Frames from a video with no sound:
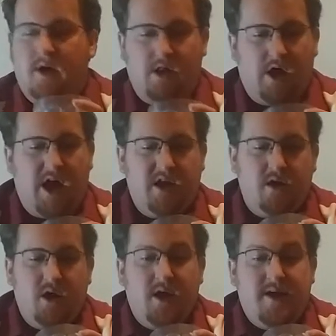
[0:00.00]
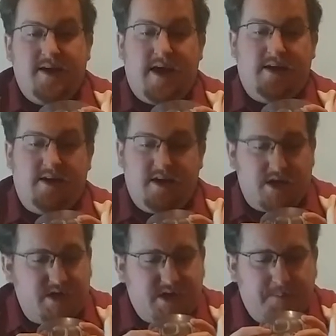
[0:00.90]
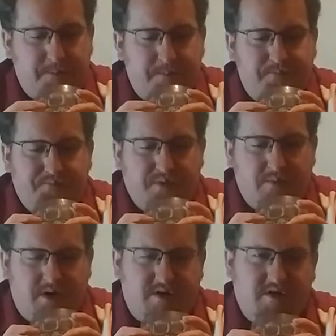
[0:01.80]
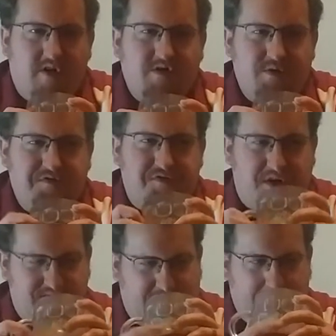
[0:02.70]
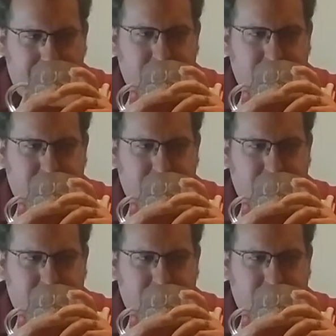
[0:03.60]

a lot, and it is, but it is also interesting.